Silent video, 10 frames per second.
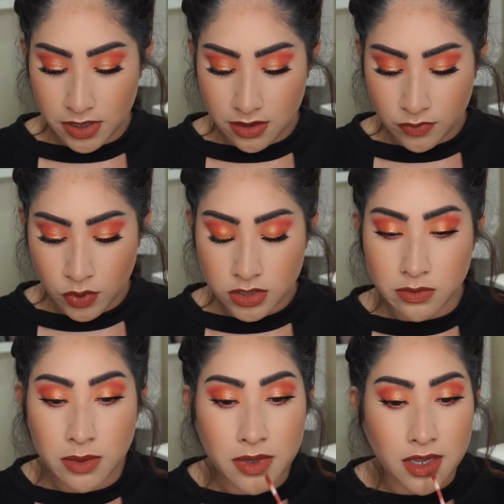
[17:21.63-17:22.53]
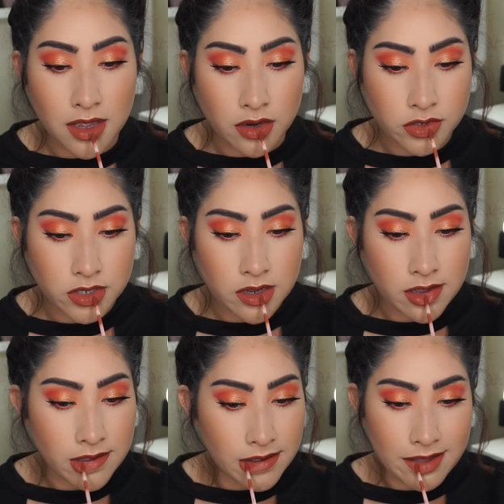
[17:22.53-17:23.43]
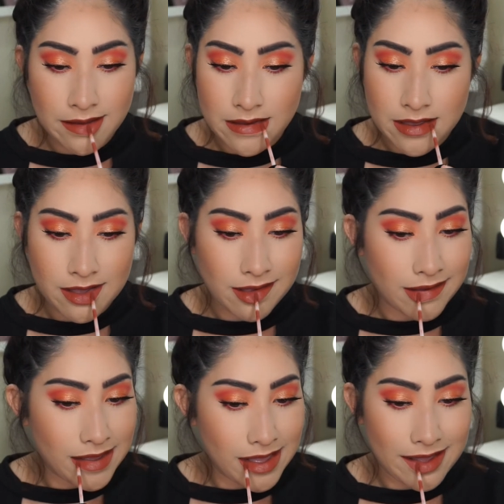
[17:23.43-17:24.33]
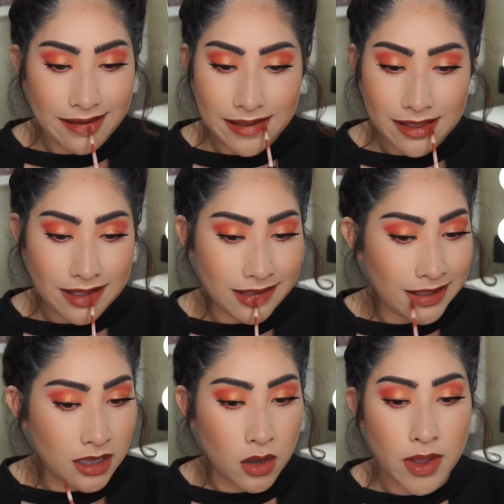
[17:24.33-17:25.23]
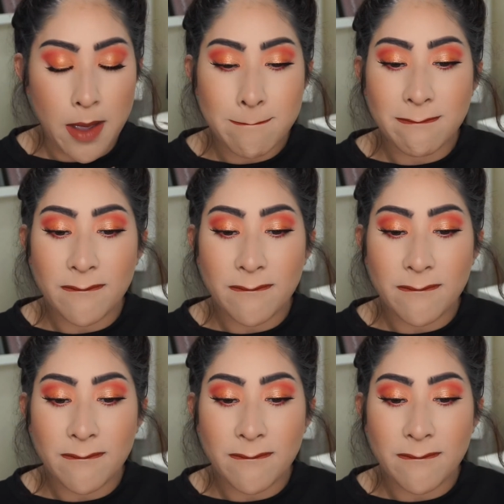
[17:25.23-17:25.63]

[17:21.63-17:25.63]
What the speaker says: but of course me being extra, I like to go in